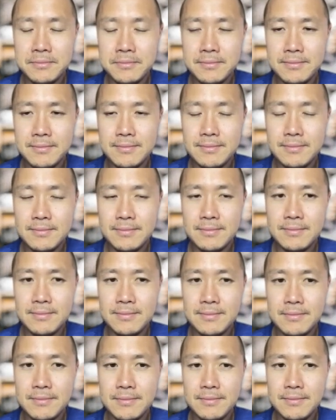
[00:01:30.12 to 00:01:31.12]

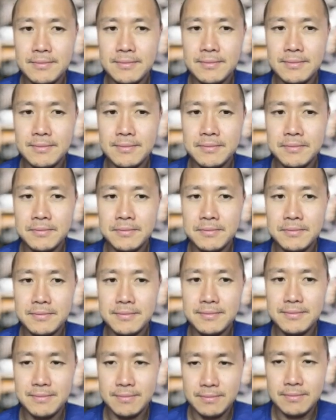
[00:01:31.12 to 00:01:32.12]
This person isn't speaking.